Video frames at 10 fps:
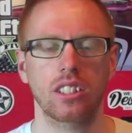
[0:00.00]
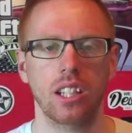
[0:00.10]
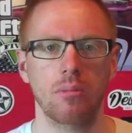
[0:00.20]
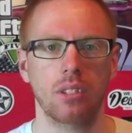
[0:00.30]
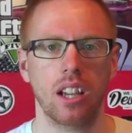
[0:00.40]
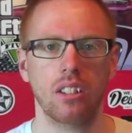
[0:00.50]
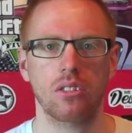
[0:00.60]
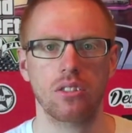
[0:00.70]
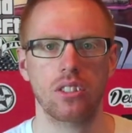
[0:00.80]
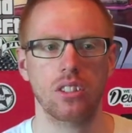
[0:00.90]
keeps getting
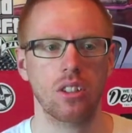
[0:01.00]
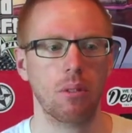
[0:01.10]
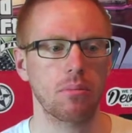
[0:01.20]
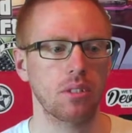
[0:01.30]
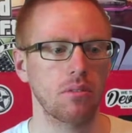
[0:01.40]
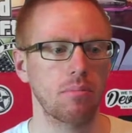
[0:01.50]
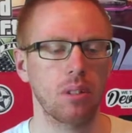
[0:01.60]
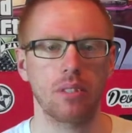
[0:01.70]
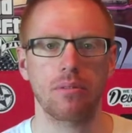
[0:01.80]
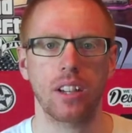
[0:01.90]
cushy jobs of
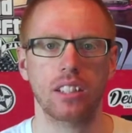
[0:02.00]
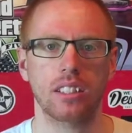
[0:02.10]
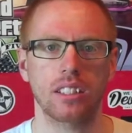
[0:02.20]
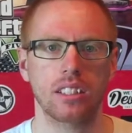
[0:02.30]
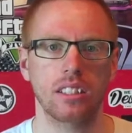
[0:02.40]
pulling faces.